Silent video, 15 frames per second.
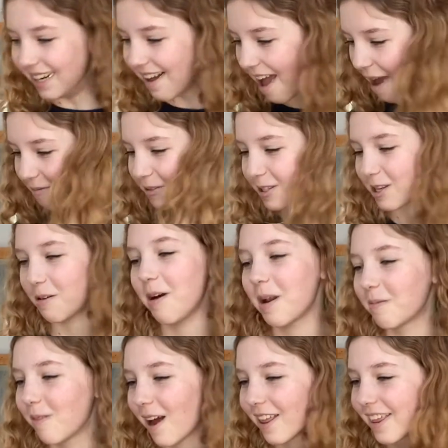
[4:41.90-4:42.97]
I'm so out
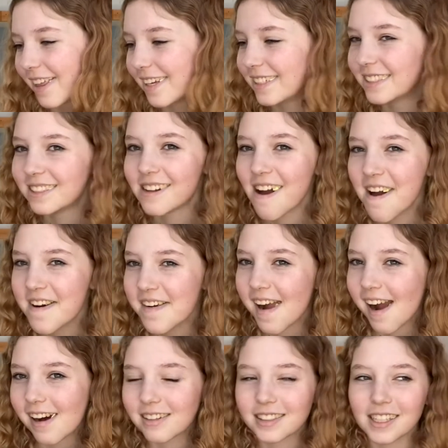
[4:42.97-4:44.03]
of breath.
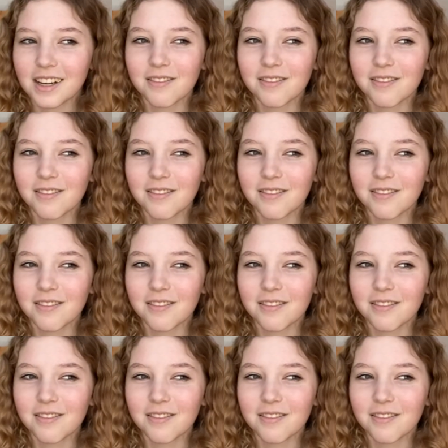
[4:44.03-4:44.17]
I was like